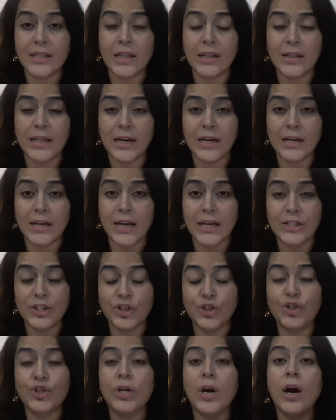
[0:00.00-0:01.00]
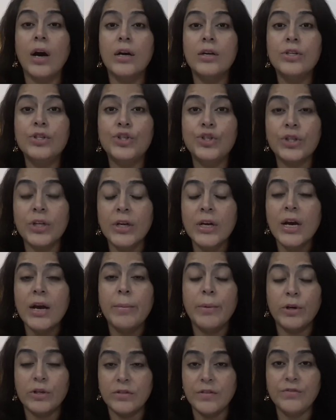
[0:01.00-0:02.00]
that gets charged
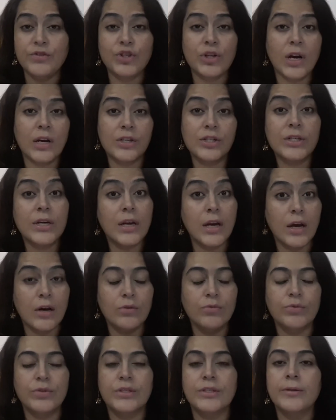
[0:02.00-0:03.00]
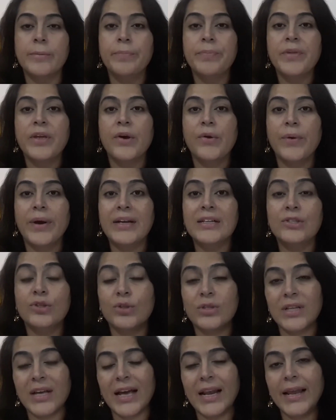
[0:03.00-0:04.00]
because of charged clouds, right? So
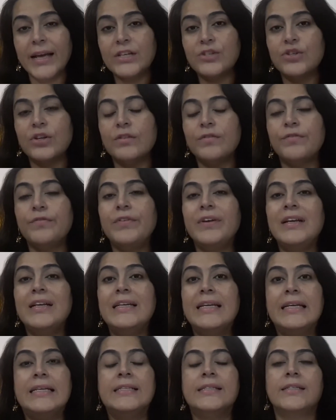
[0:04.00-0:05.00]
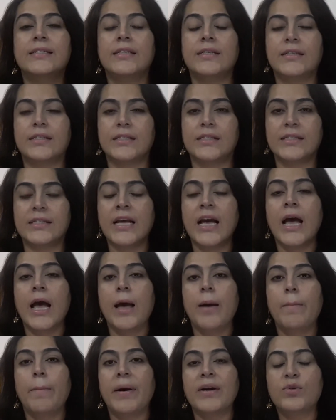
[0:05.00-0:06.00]
the electric field exists,
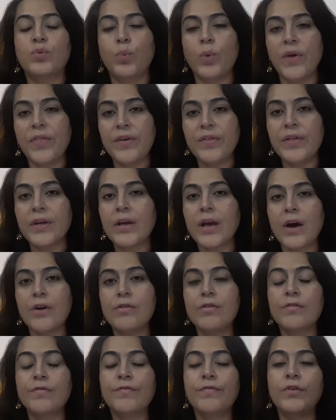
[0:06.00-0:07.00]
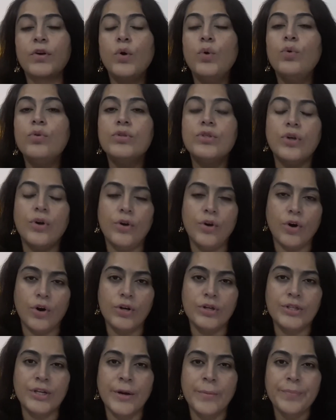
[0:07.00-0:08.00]
but whether the current flows or
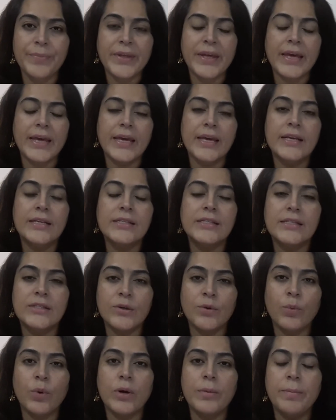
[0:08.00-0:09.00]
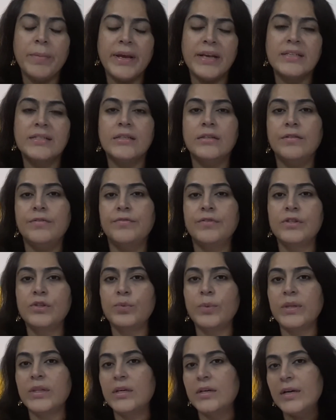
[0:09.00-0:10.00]
not is what makes the
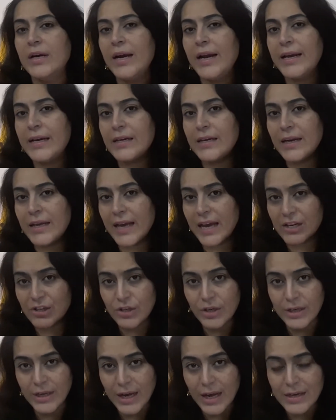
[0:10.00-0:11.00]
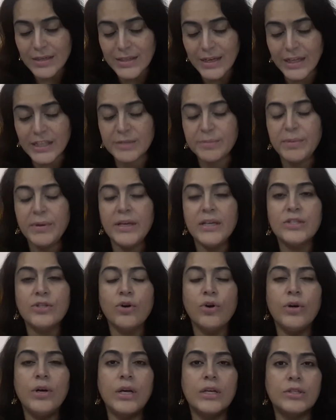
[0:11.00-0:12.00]
difference, whether a lightning actually takes place
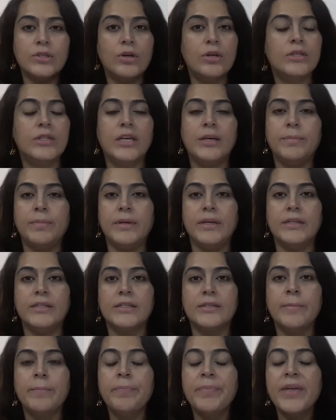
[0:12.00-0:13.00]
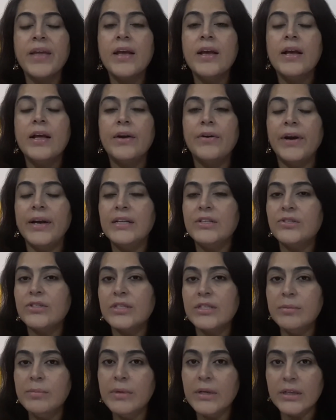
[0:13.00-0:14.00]
or does not take place, right? So
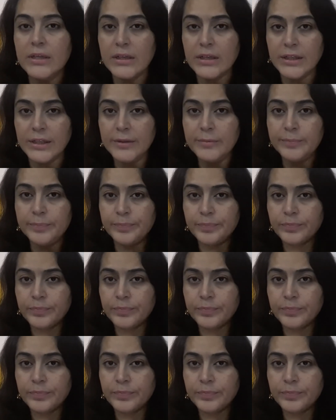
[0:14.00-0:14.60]
similarly,